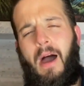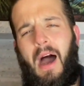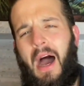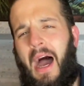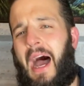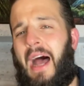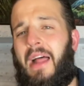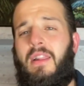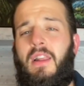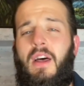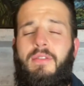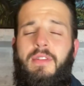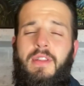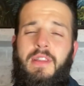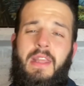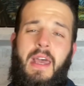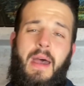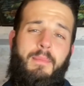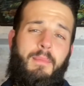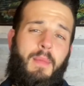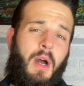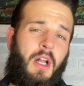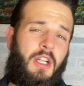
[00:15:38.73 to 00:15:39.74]
I love it
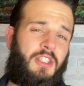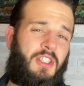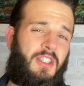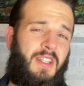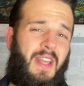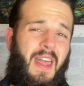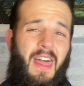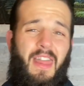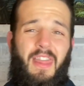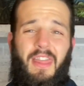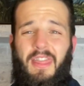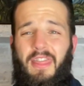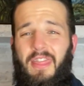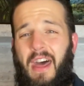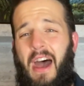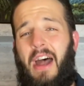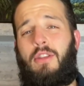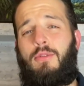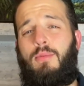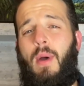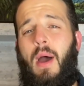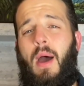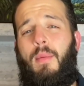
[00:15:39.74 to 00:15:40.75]
that much.
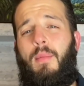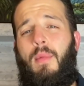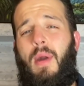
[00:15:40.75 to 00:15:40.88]
That's why I'm